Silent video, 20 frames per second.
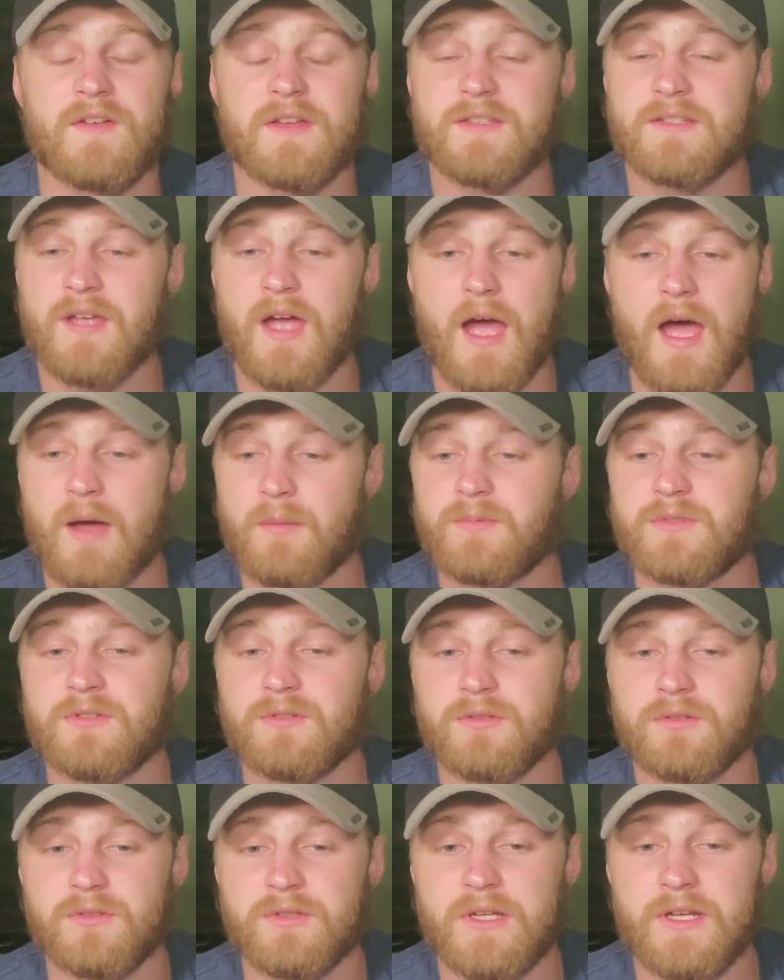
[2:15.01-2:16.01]
It's
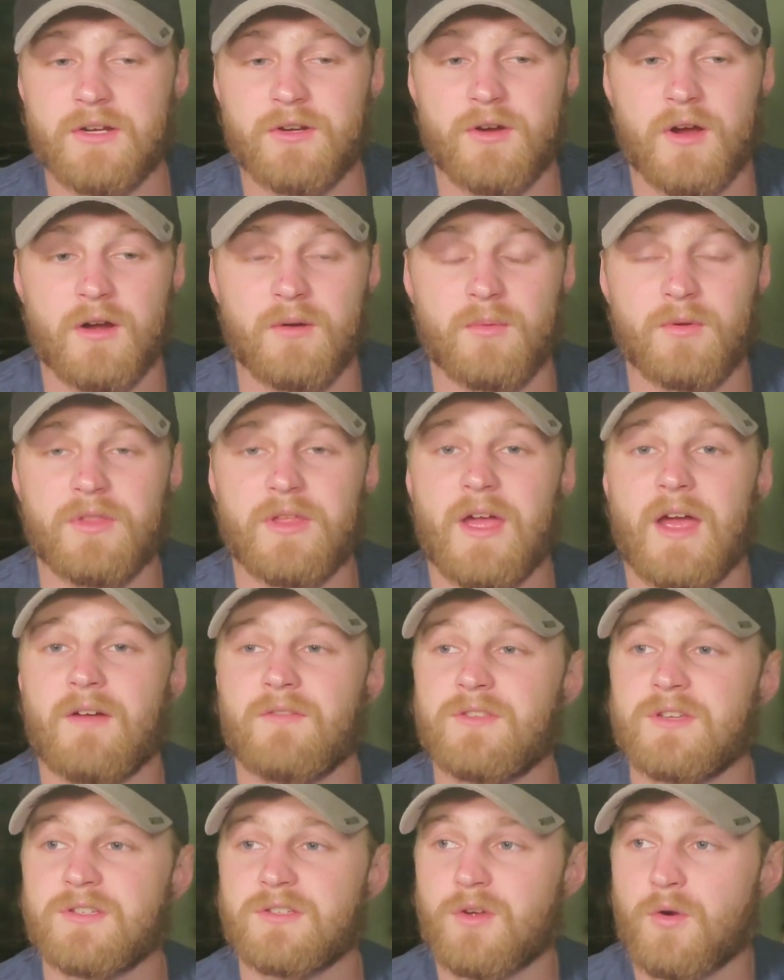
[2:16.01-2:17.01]
absolutely incredible. They
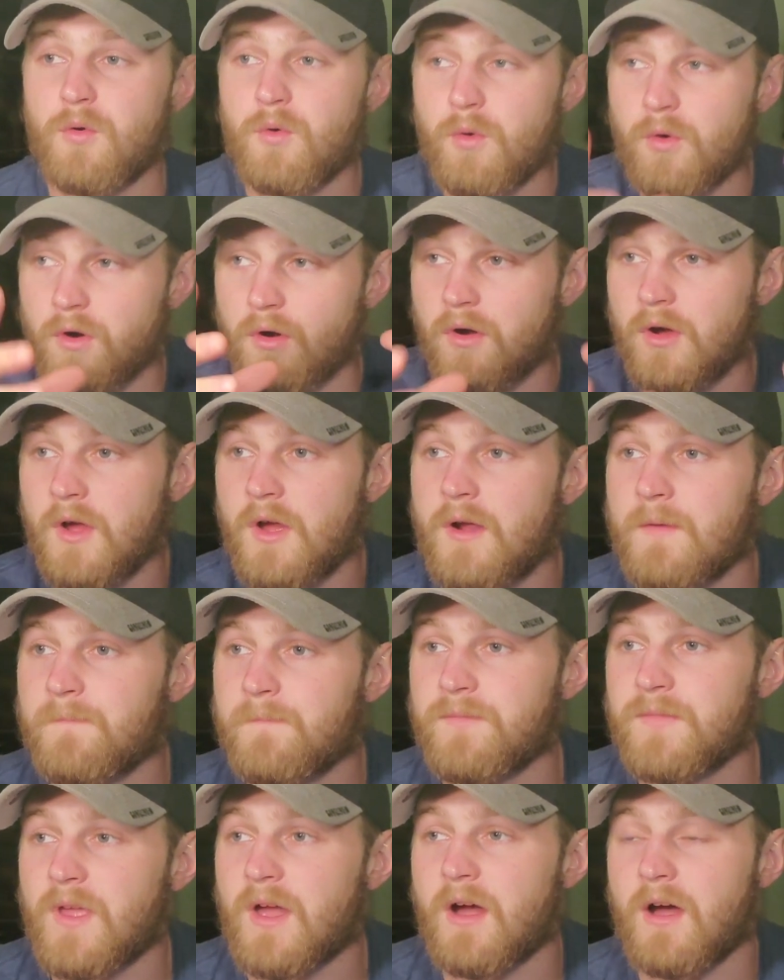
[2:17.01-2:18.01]
have this cool
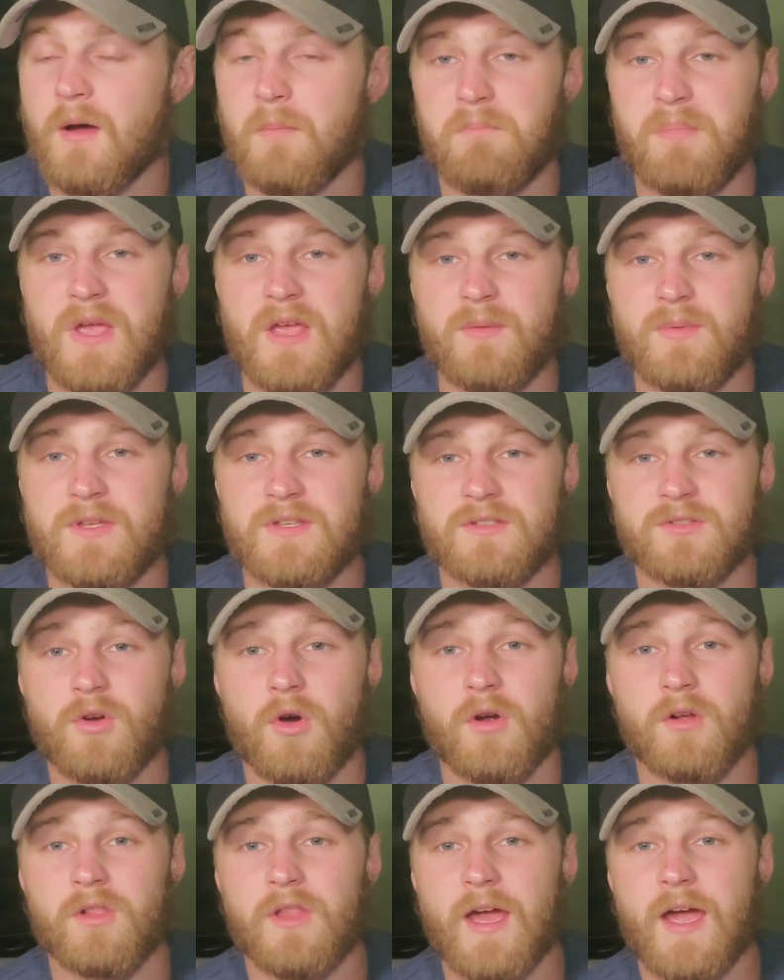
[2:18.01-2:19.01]
uh, baby
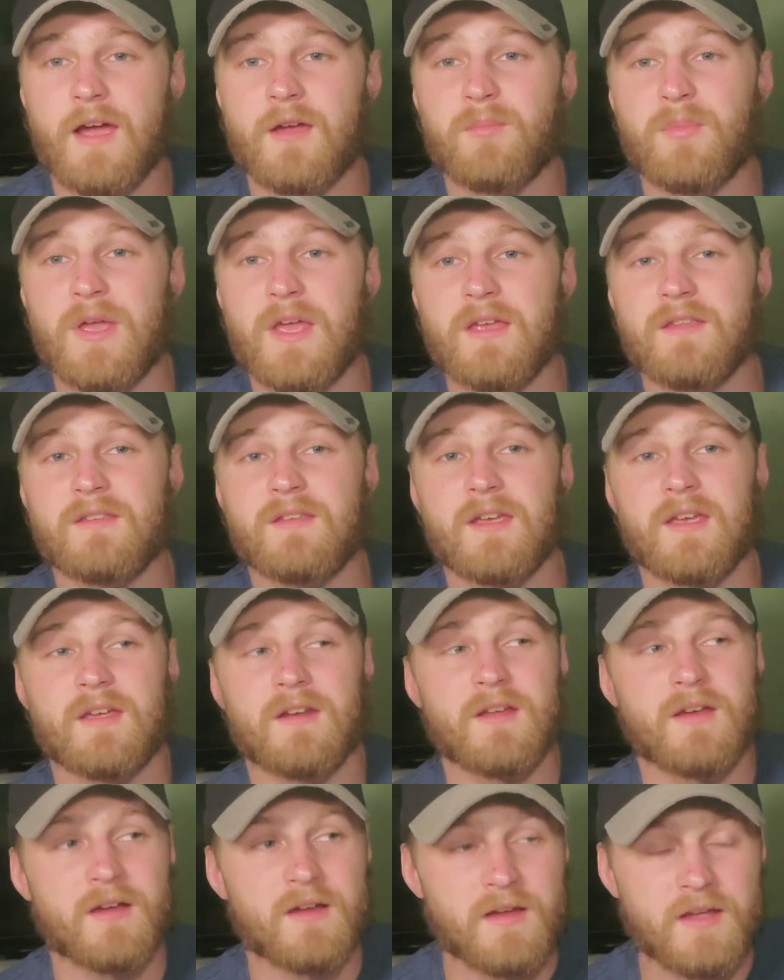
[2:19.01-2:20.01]
sarlacc pit
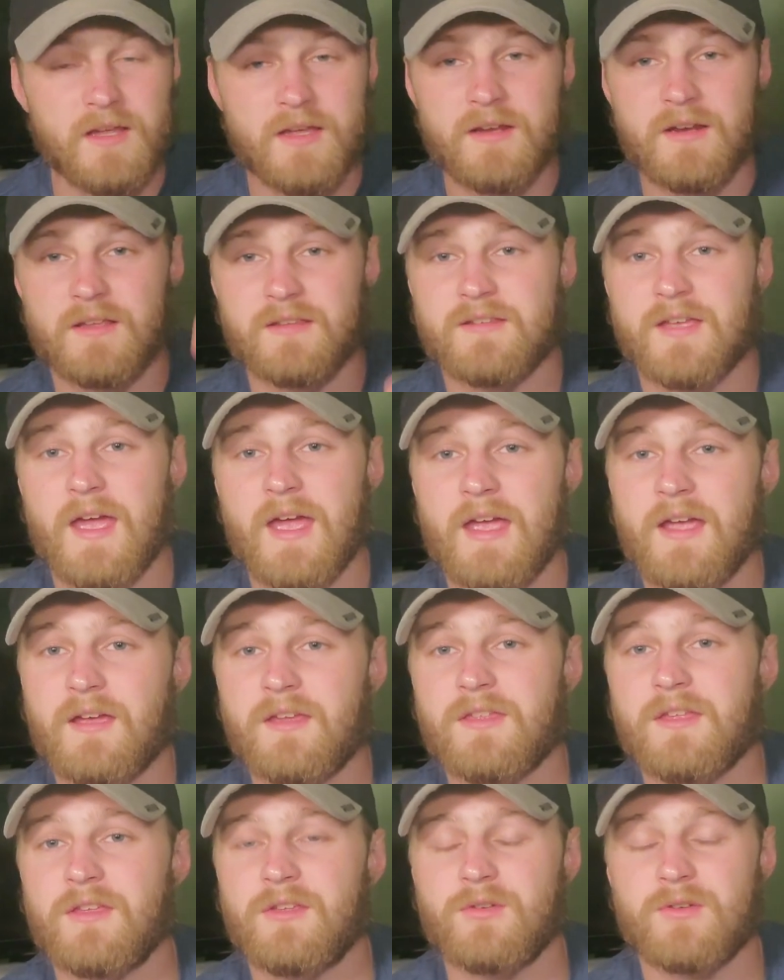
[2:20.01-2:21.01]
in a in a
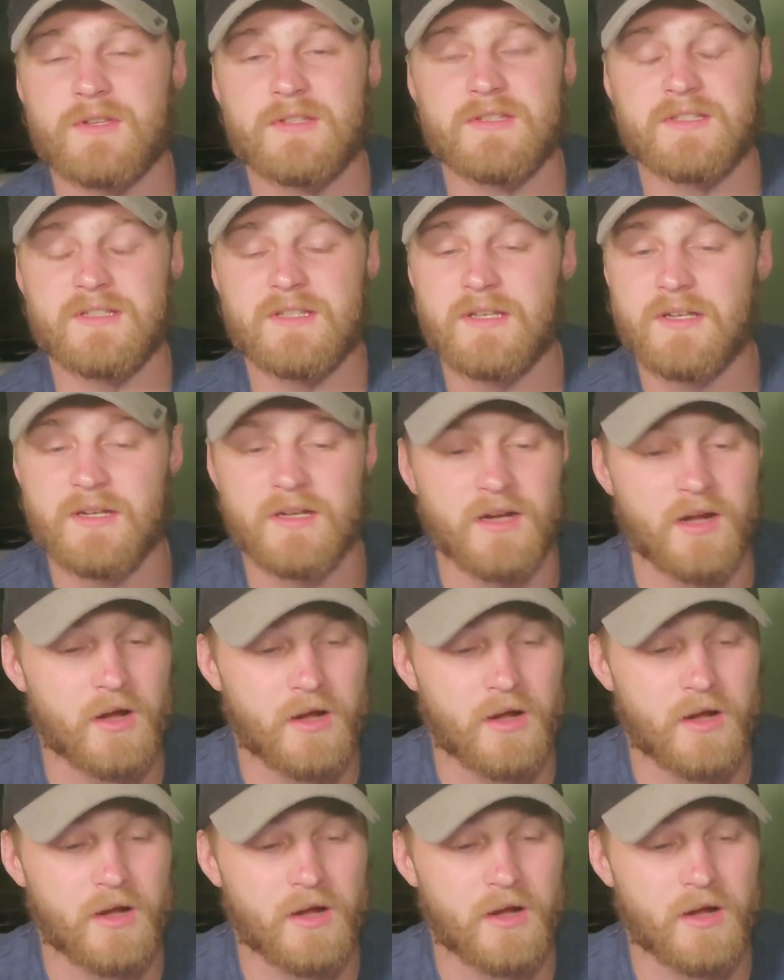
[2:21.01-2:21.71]
tank that you can see it.